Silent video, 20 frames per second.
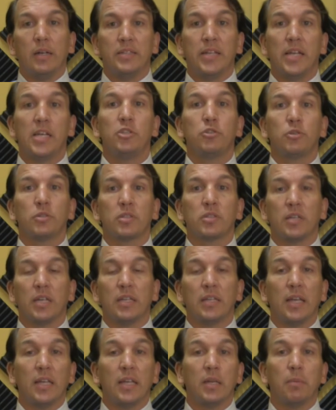dangerously
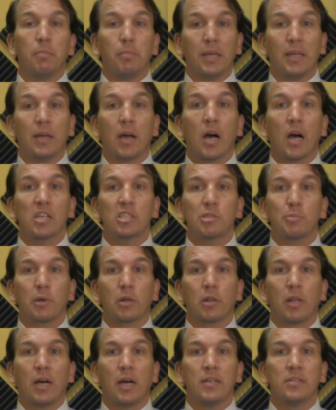and they end up being
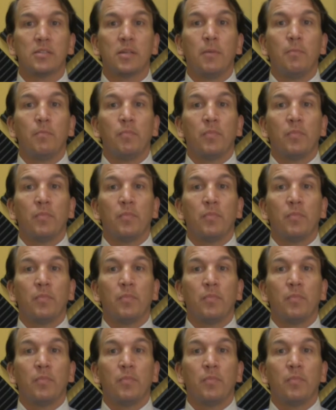hospitalized,